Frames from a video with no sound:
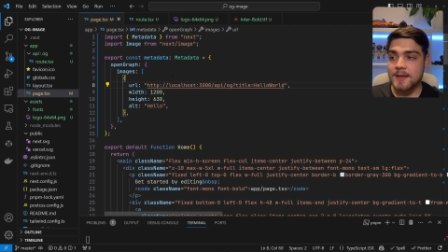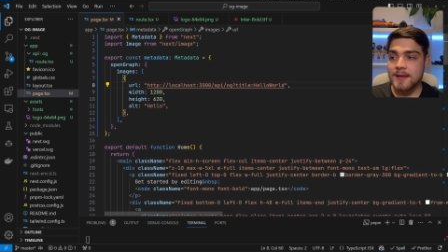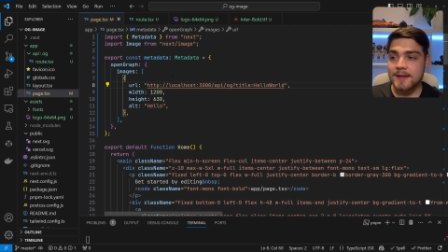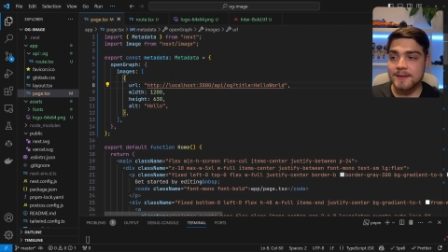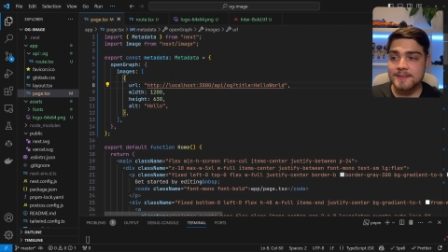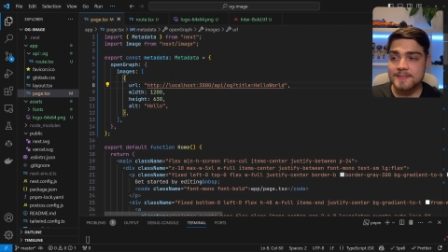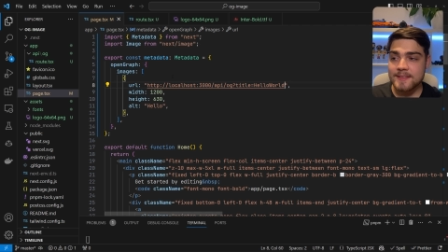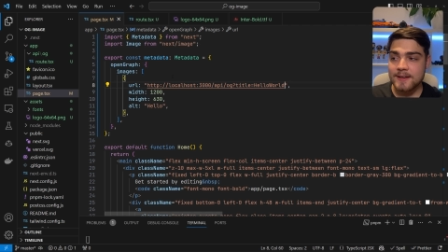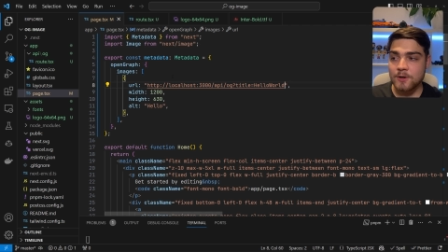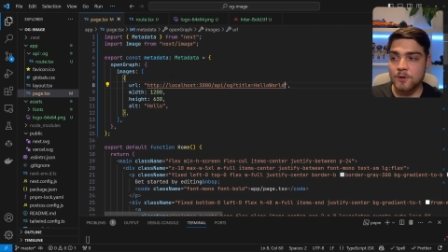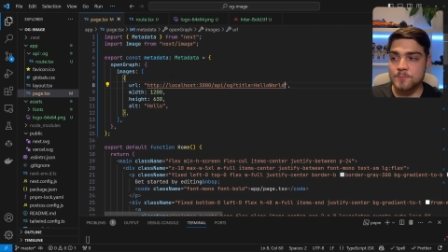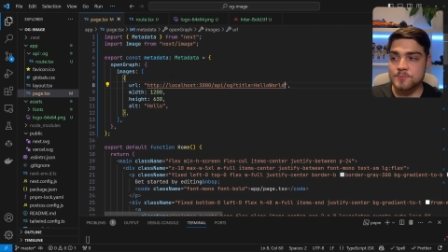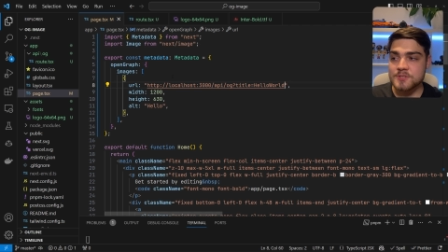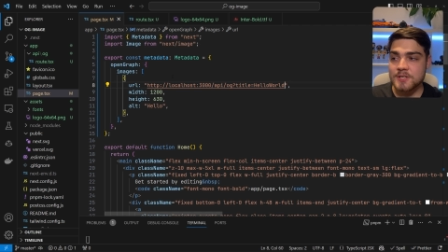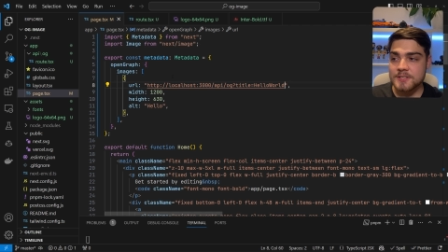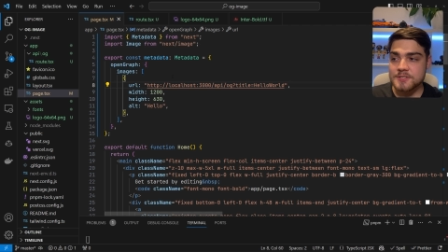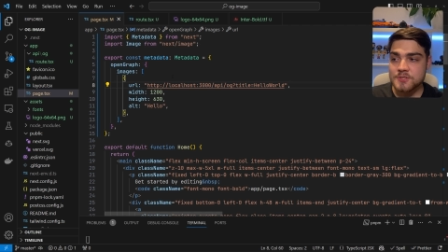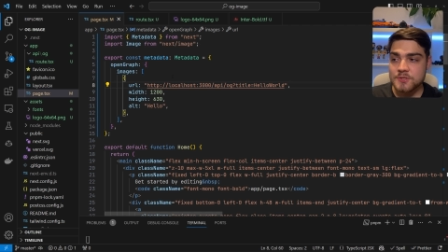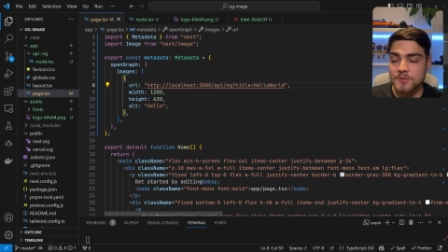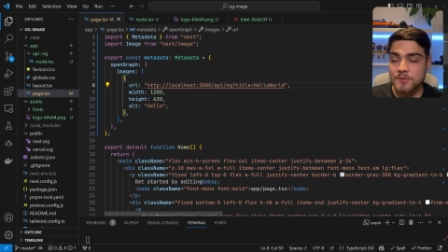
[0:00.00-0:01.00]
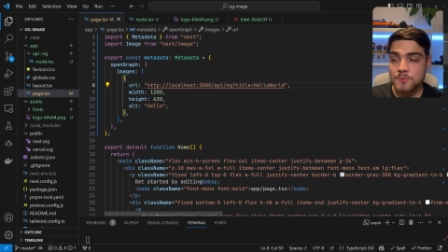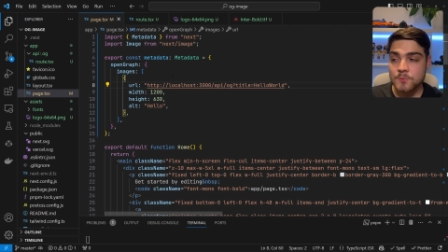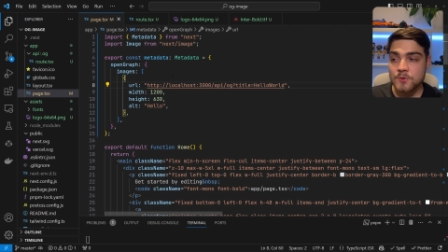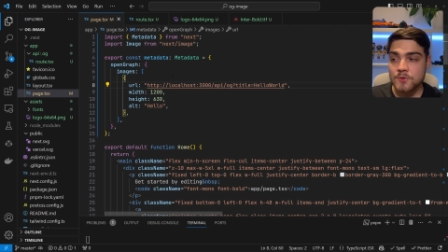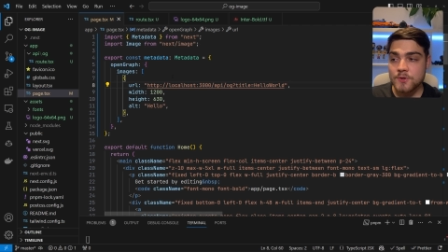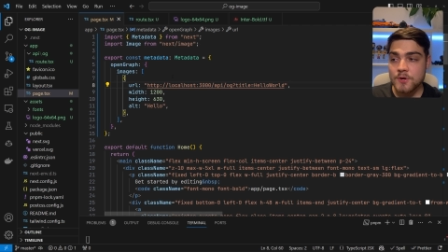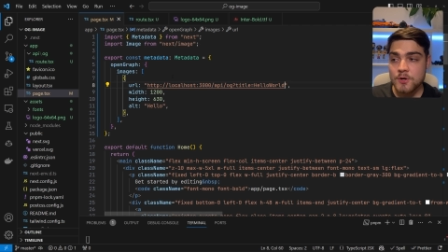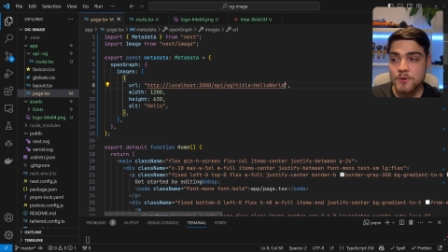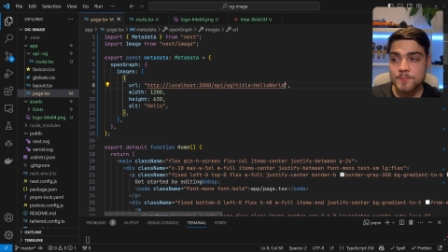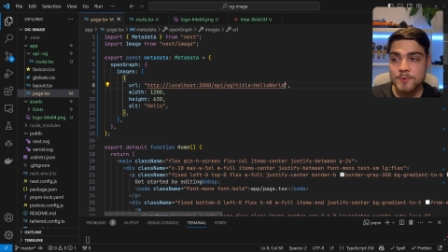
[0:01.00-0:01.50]
And in that object, you're going to
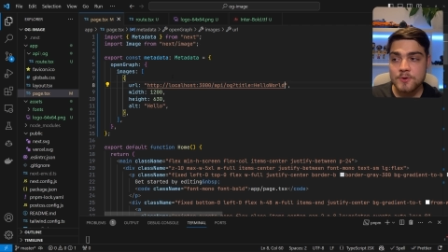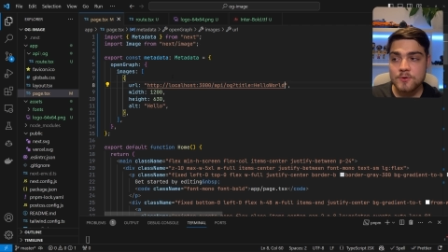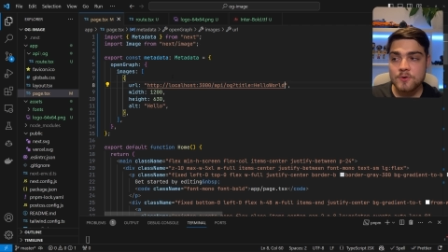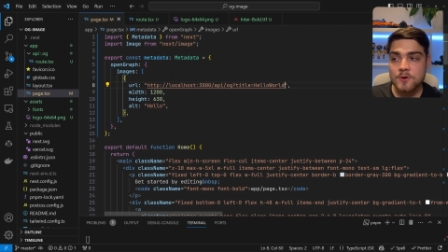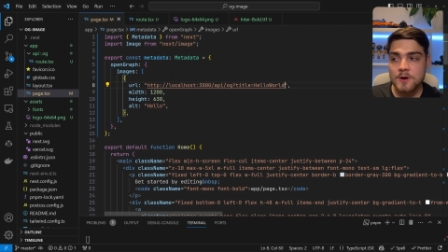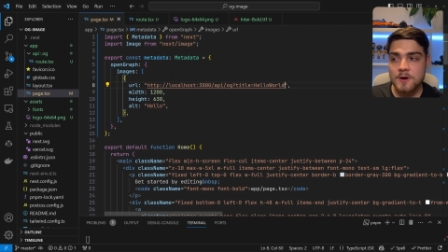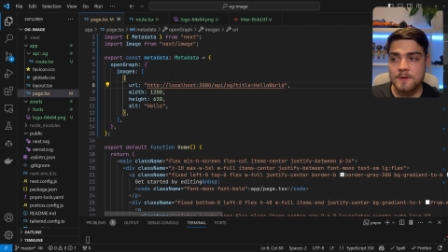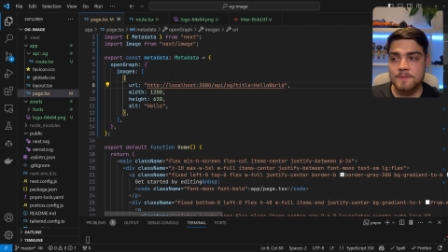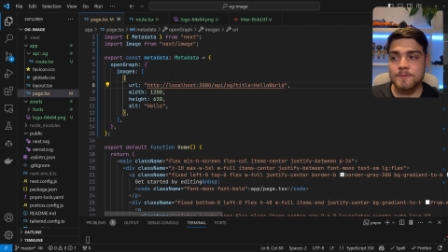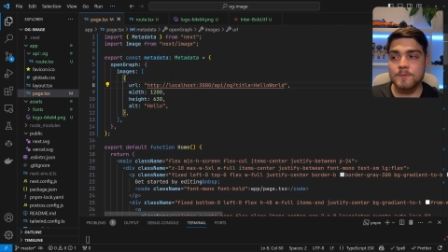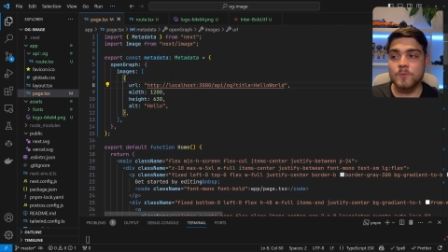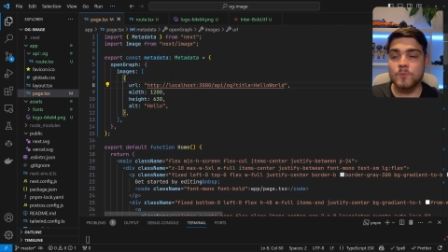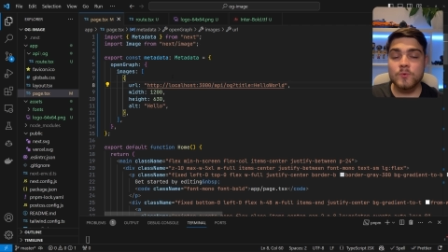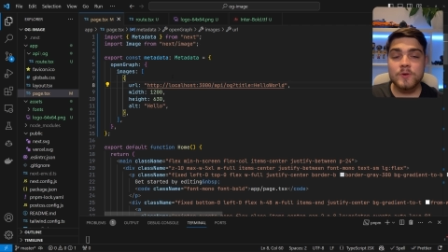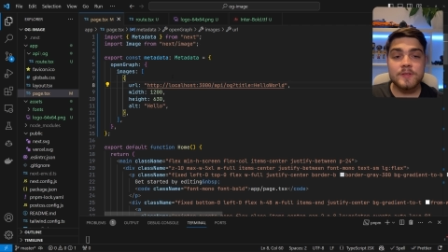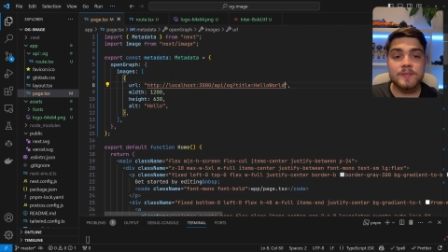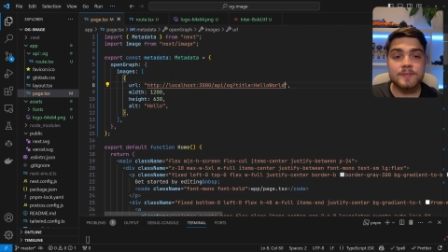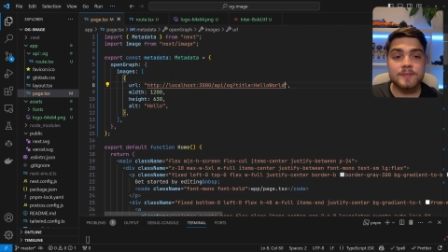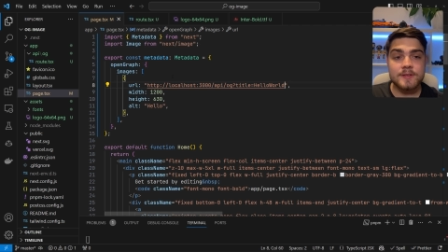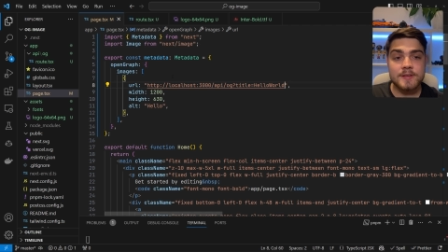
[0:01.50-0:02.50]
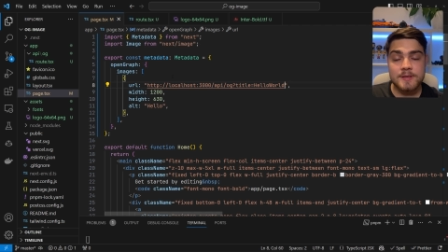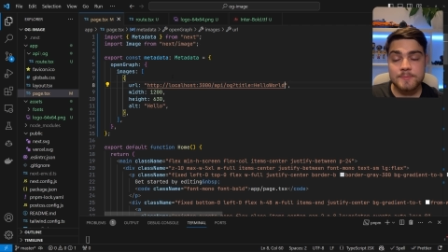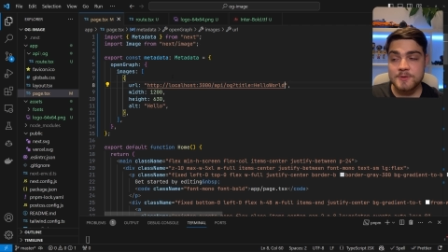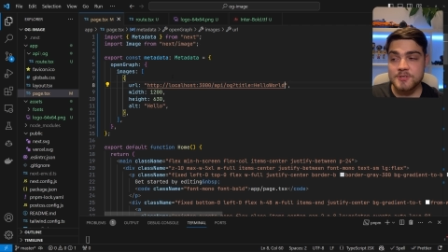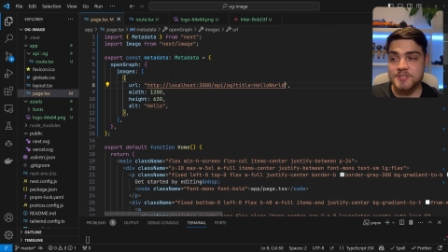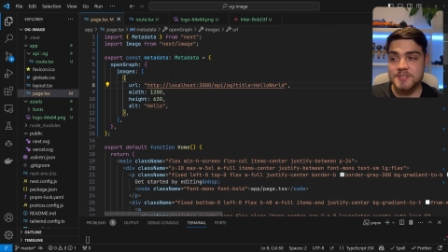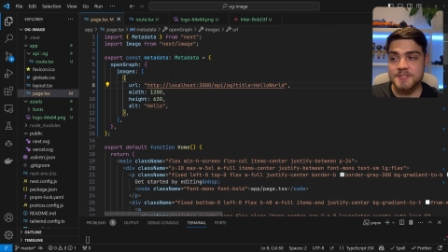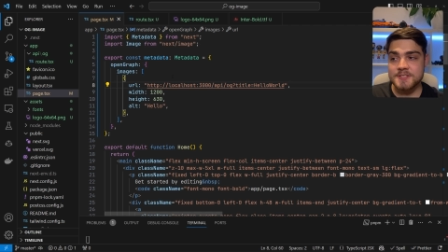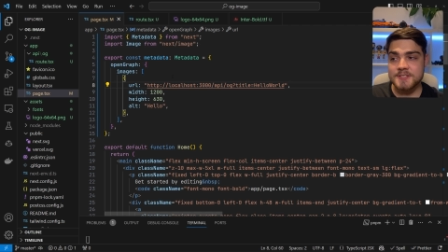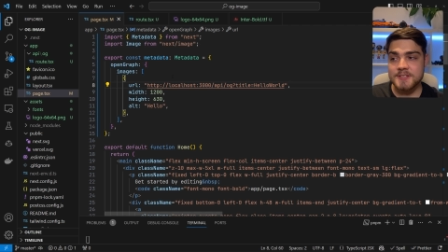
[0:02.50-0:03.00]
want open graph with
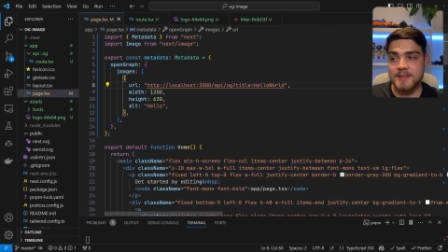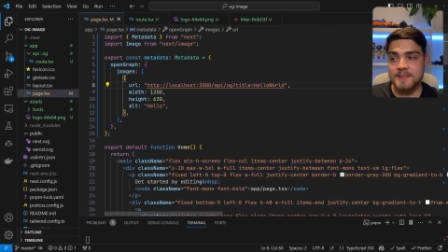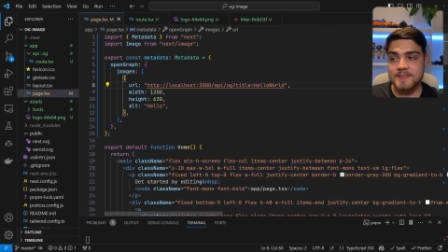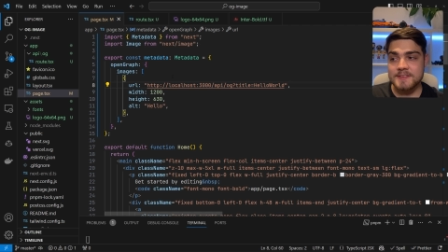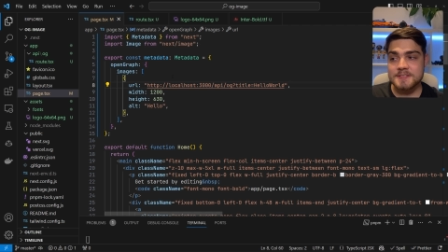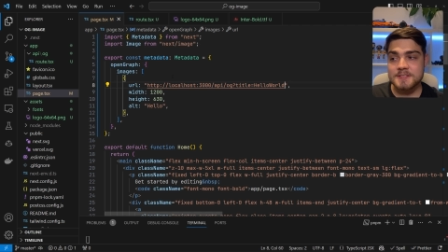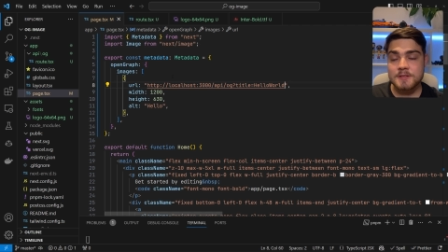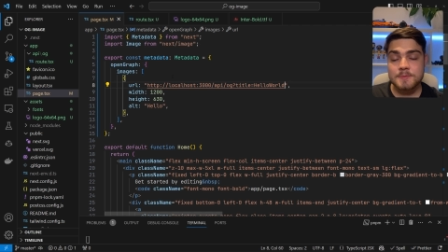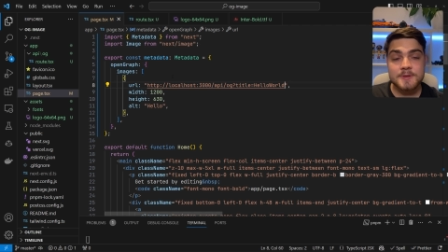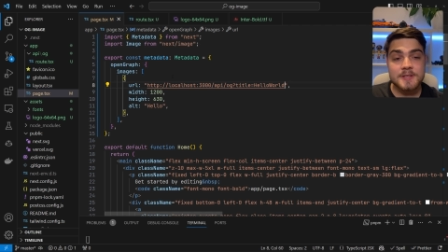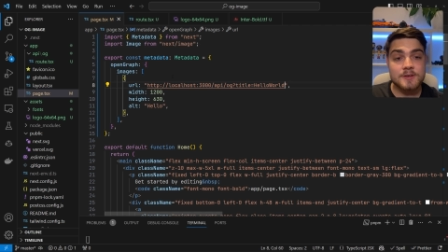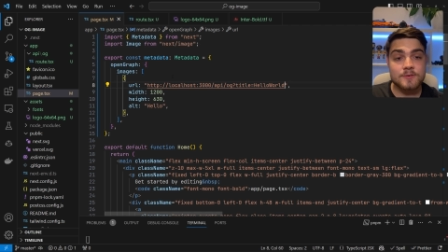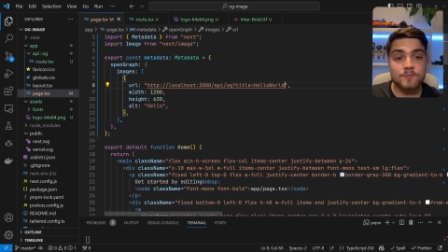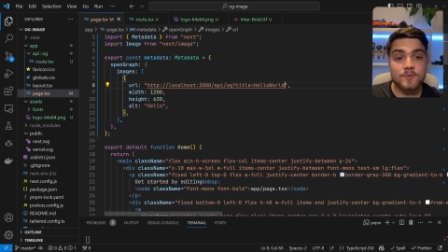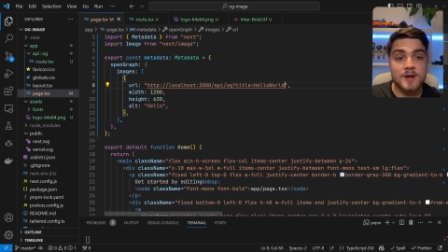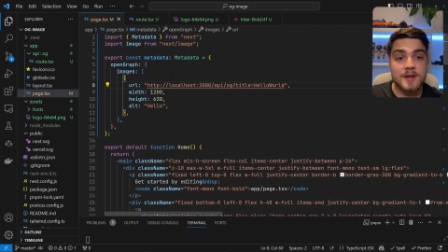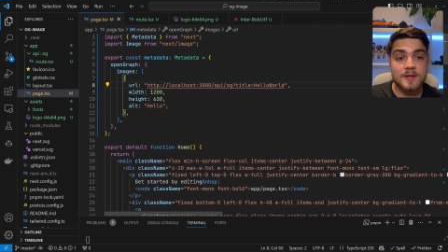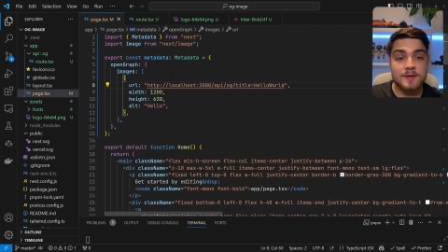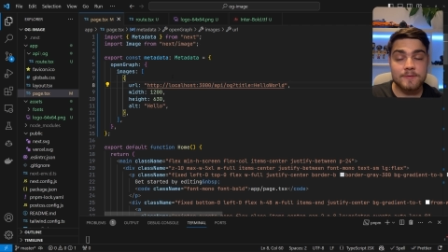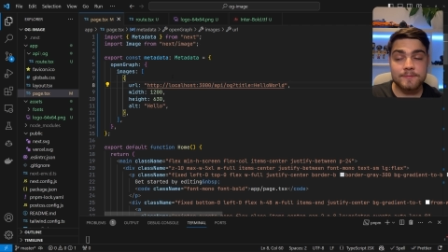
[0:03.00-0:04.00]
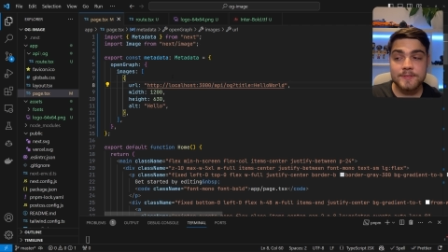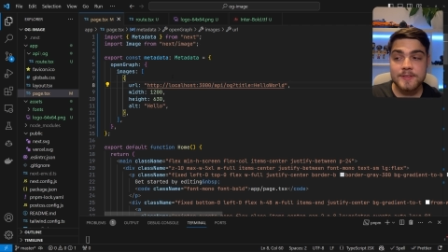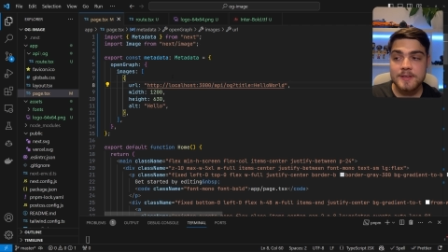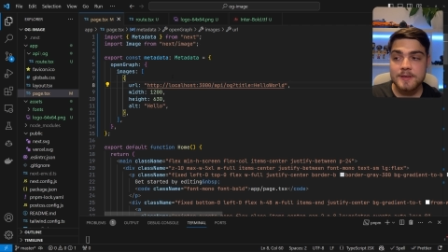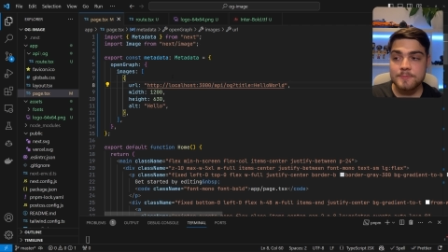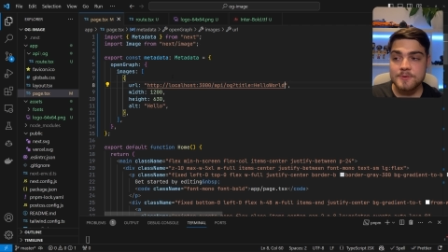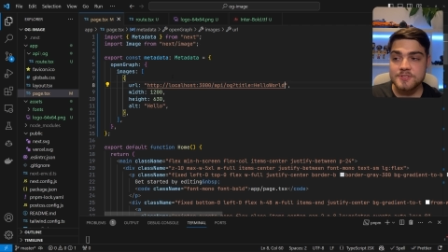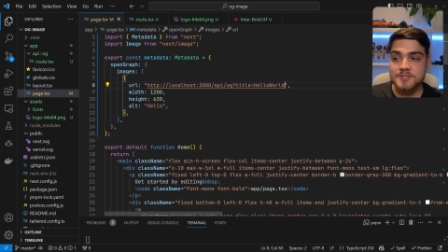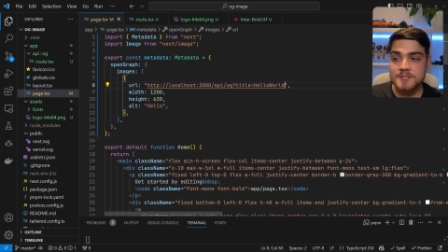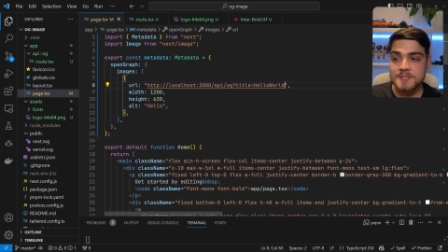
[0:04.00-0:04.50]
images, and that's going to be an array of the
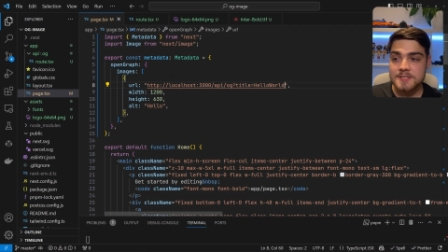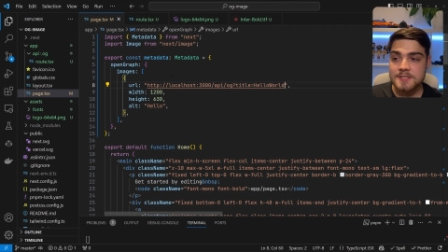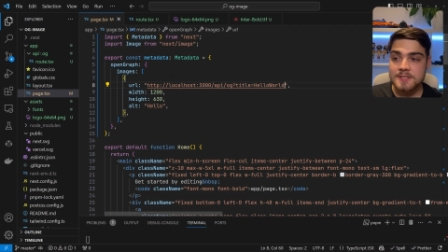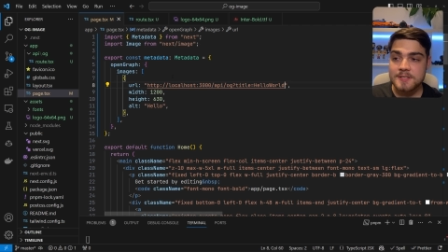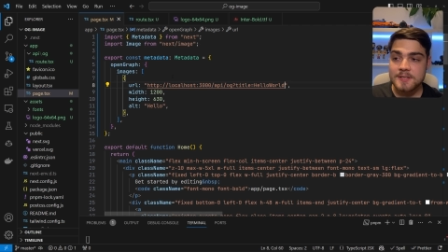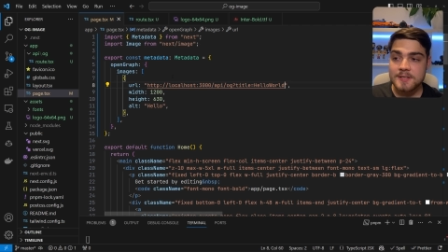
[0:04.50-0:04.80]
images.